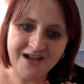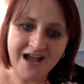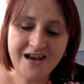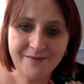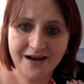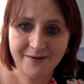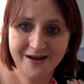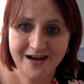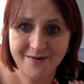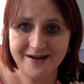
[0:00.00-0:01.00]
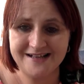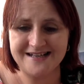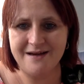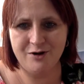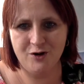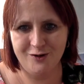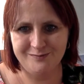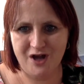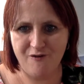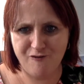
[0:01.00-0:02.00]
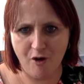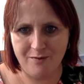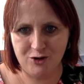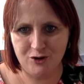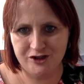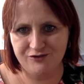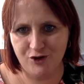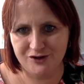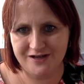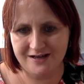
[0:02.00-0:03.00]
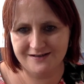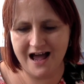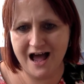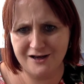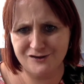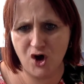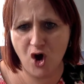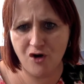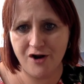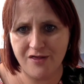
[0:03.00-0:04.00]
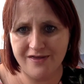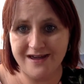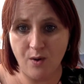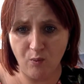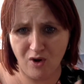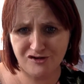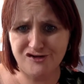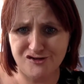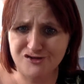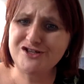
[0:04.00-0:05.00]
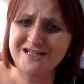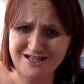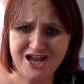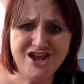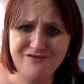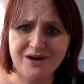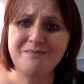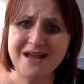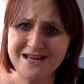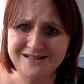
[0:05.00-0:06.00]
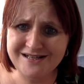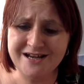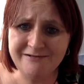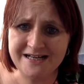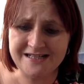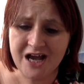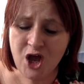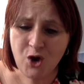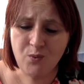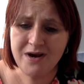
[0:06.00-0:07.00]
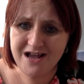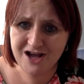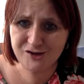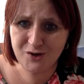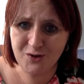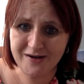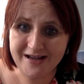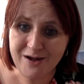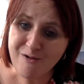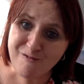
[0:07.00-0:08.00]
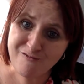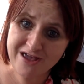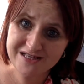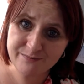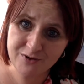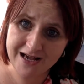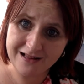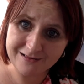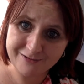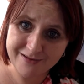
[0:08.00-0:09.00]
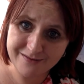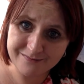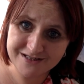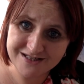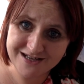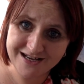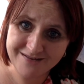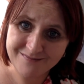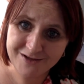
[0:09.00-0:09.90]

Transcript: Hello, hello, hello, it's Emma Holmes from Coaching Rockstars, and on the What Does It Even Mean series, we are talking Facebook algorithm today.